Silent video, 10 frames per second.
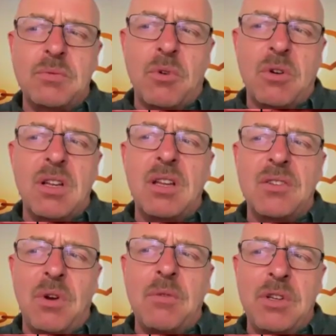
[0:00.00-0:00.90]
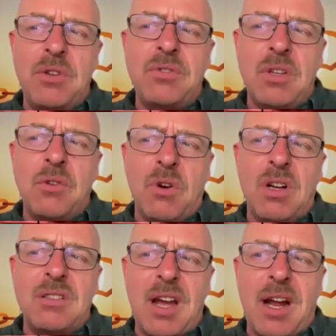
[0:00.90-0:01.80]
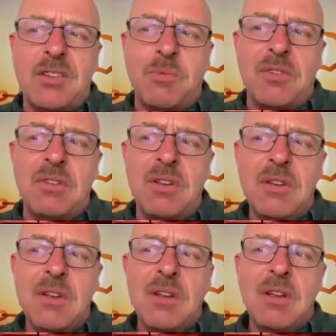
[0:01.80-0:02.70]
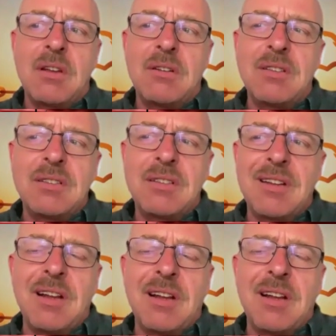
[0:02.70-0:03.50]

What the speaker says: this morning. That's why when you said the word attachments, doesn't,